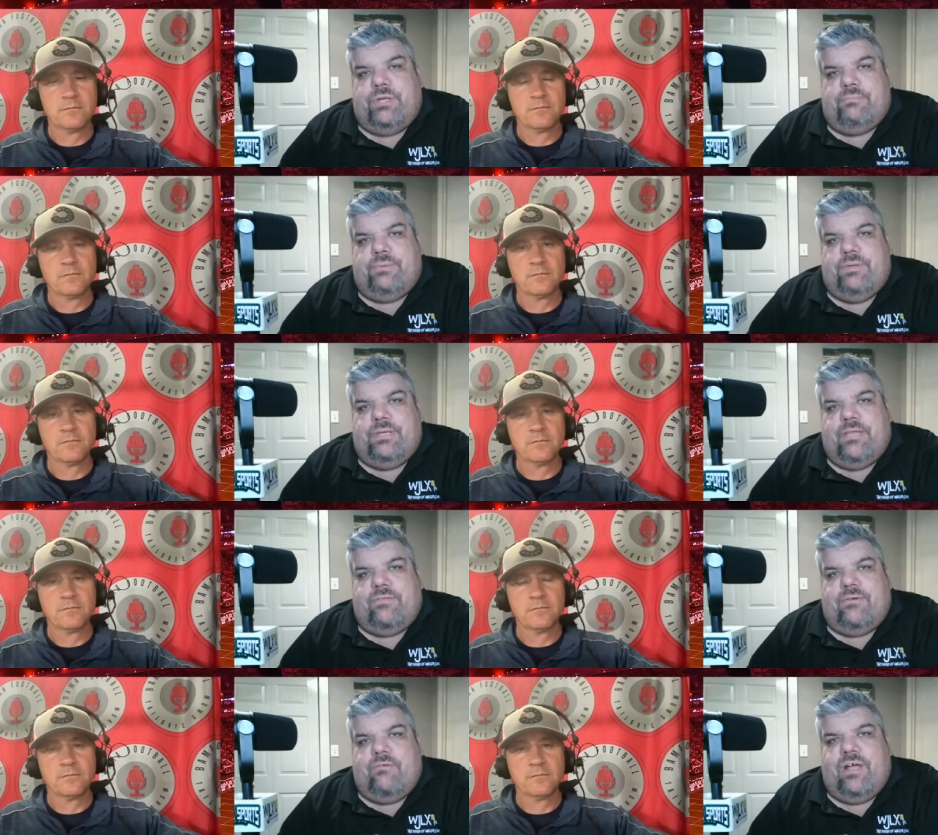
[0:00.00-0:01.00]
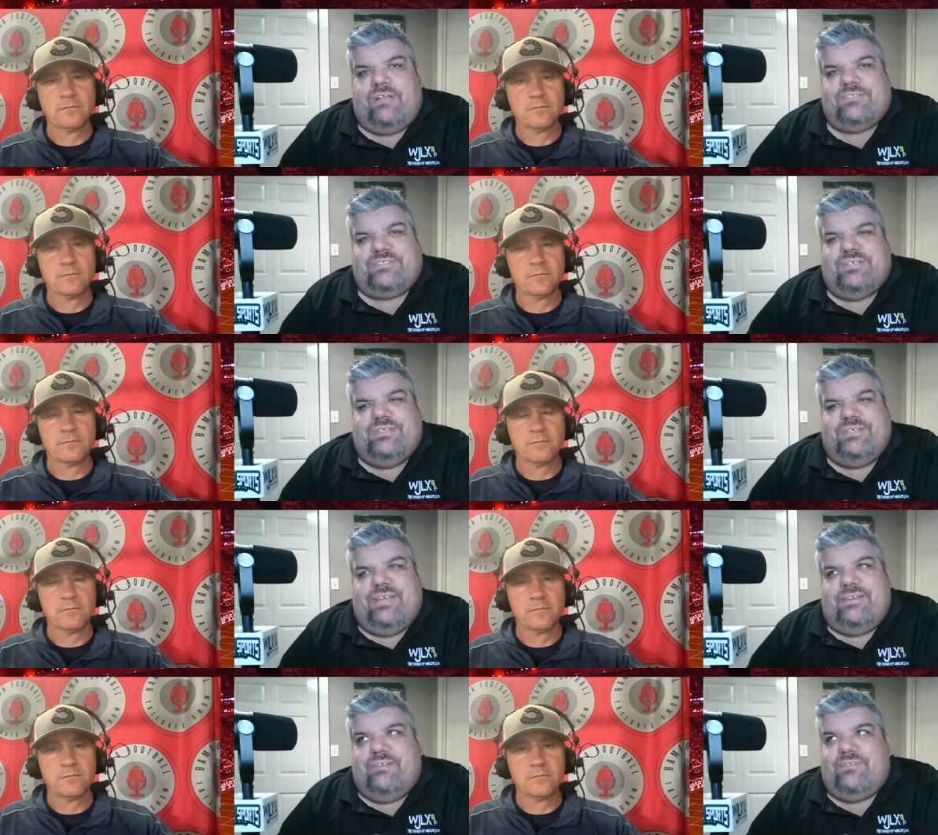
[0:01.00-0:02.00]
Speaker 1: at putting together a roster,
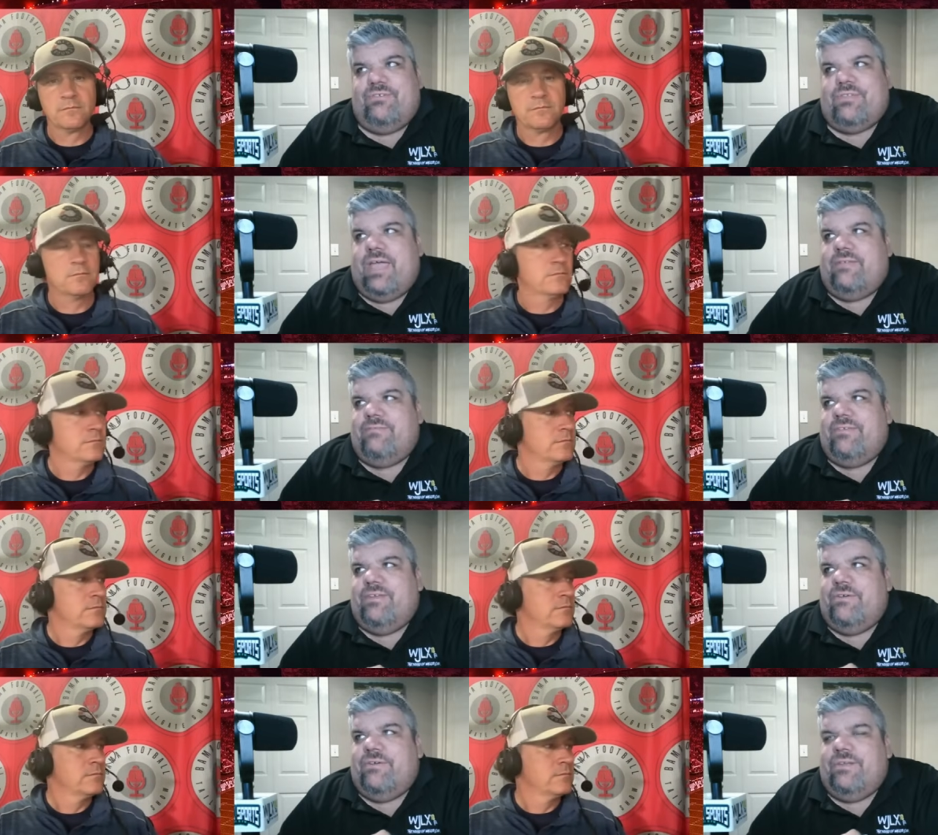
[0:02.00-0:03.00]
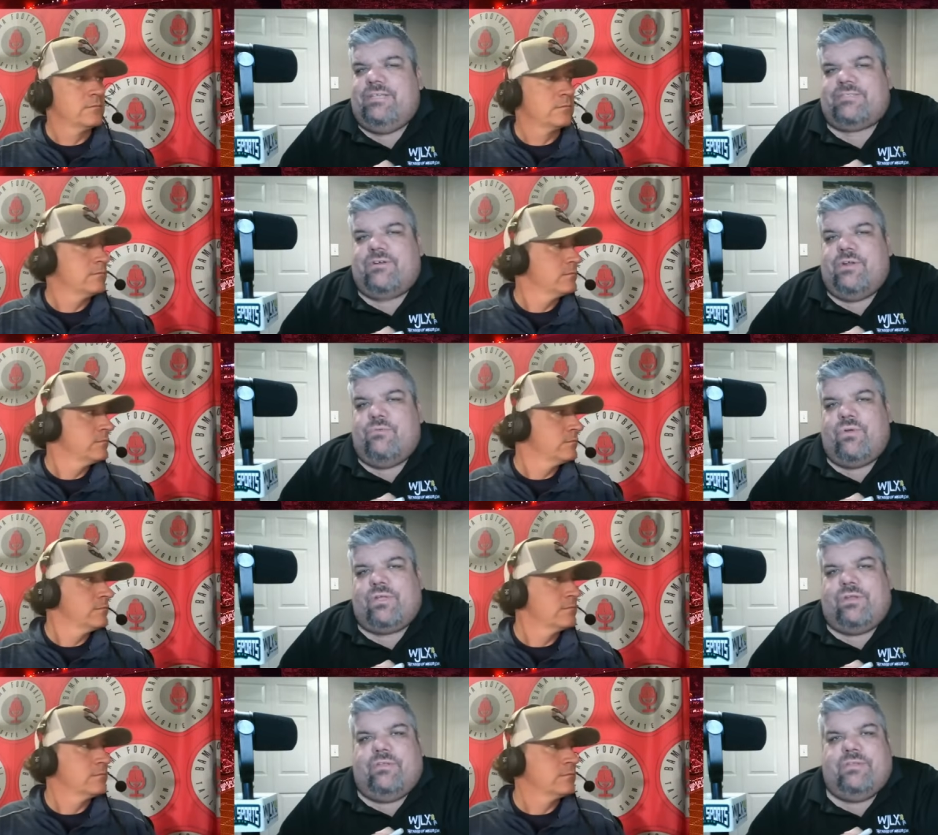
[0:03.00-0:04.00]
and he'll do that, you know, and he's already
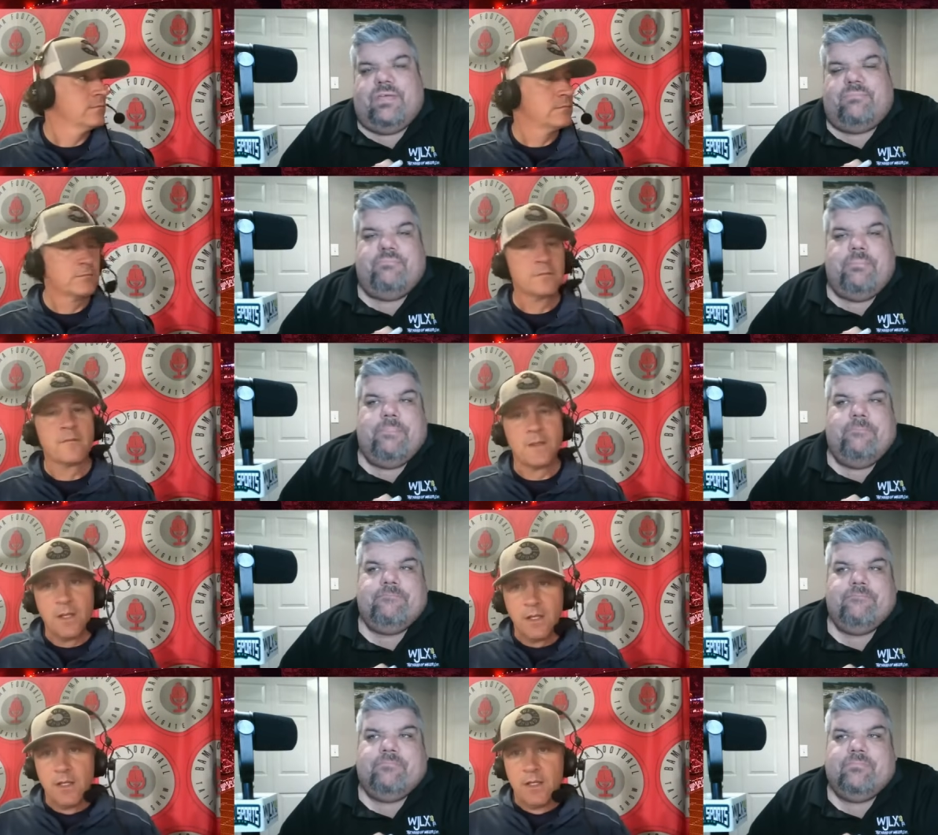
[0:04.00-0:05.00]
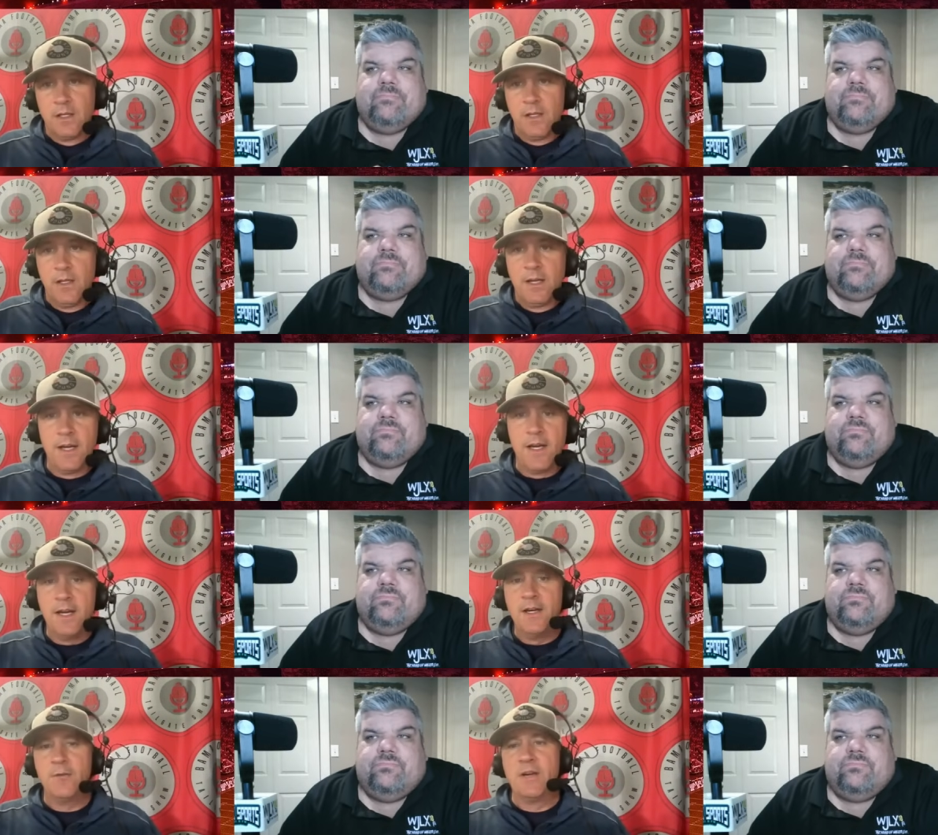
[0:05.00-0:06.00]
working on that.
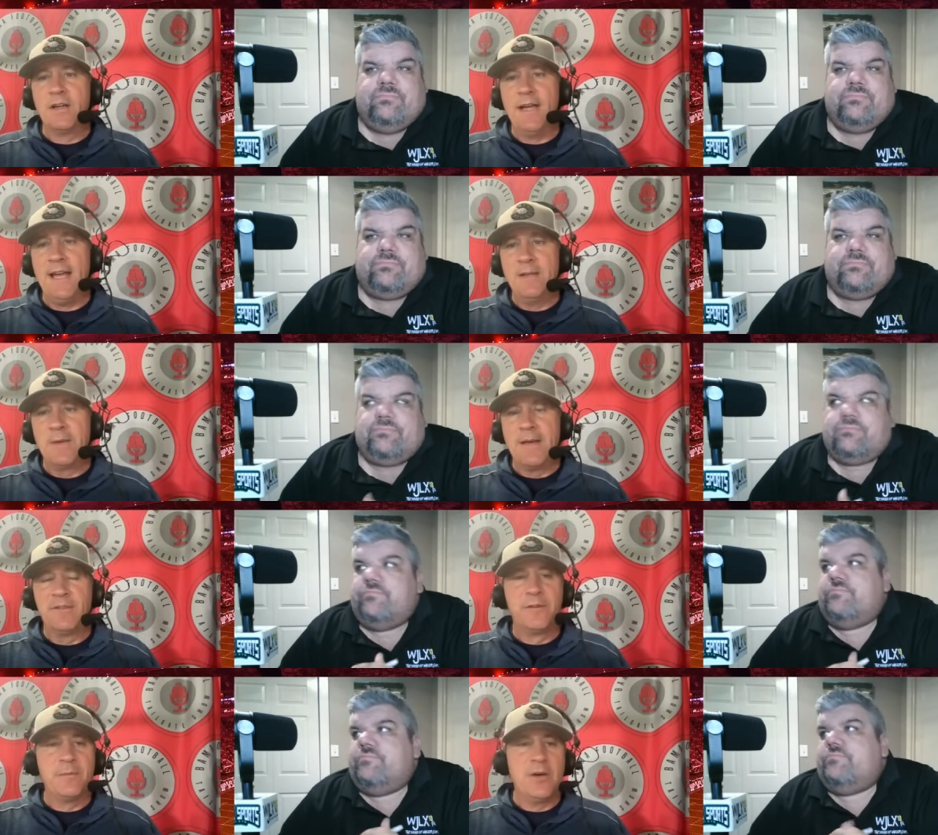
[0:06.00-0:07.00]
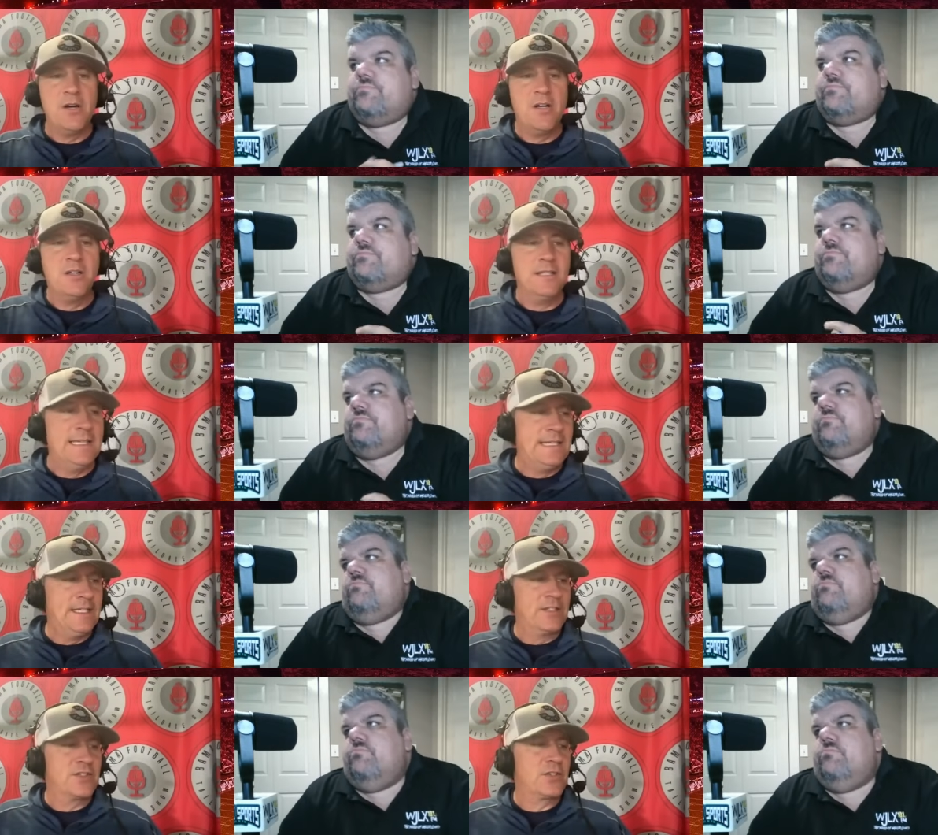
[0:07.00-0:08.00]
Speaker 2: Well, Alabama football
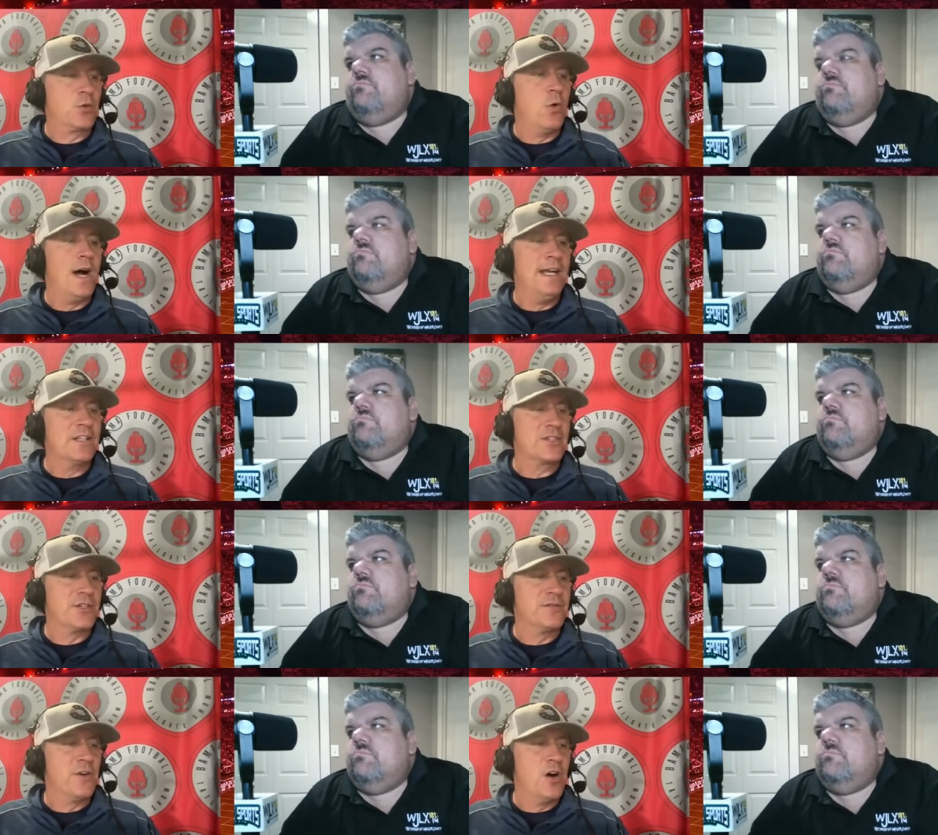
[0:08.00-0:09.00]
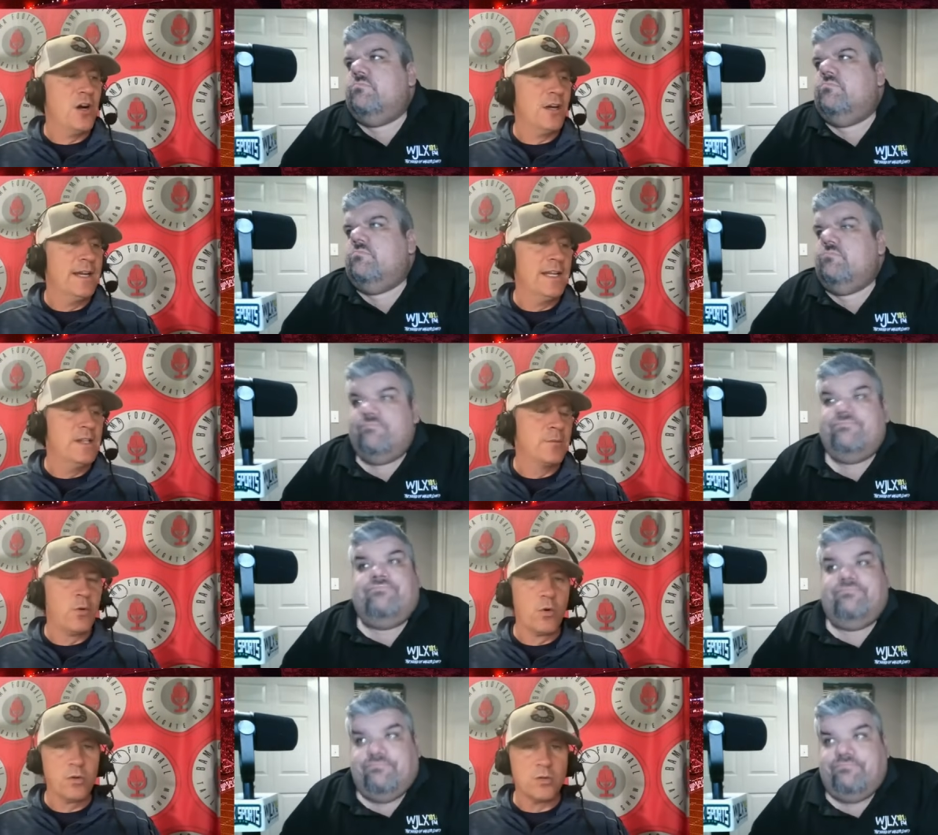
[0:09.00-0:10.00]
is quiet so far in the
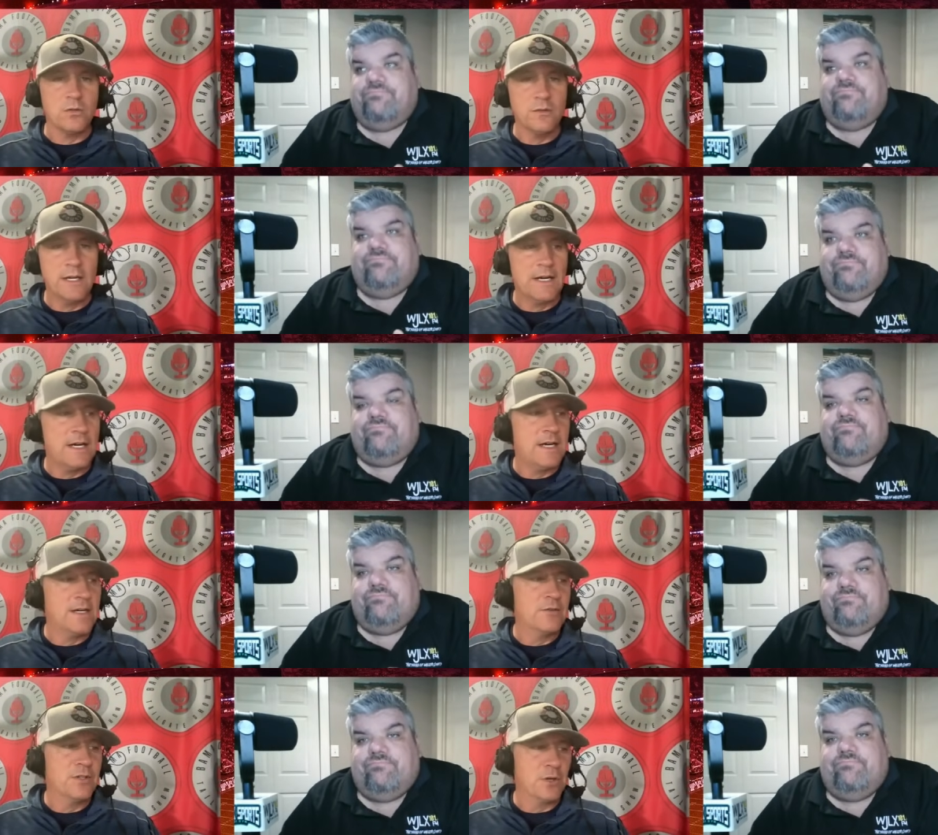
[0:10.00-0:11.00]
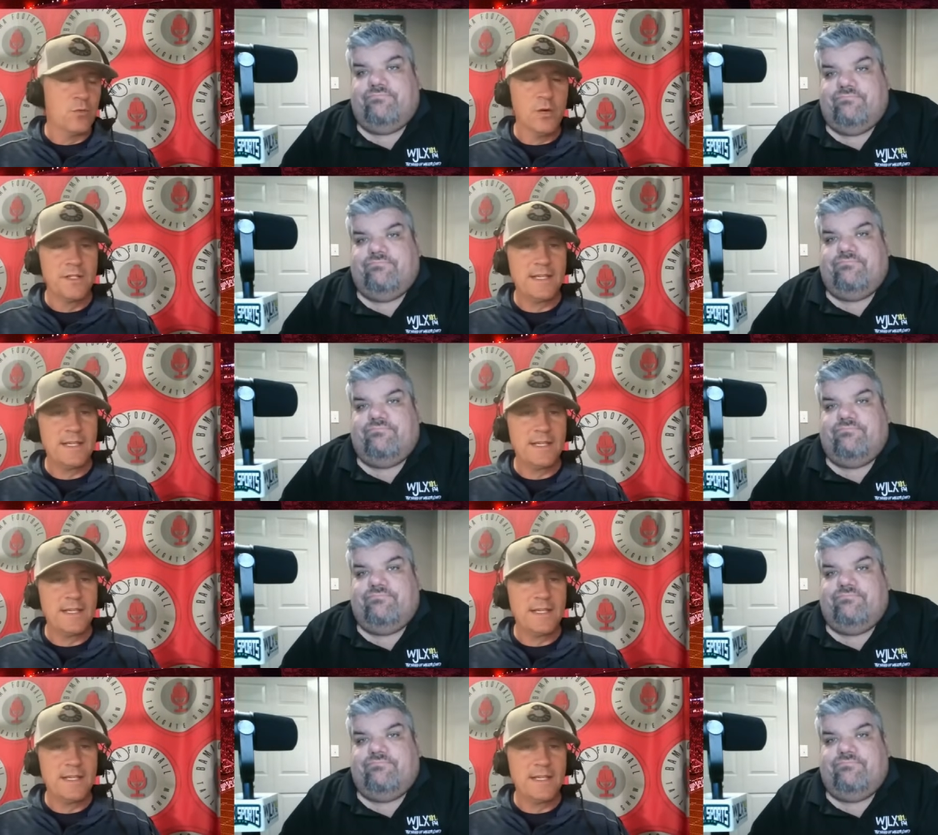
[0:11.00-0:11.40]
portal. You know, one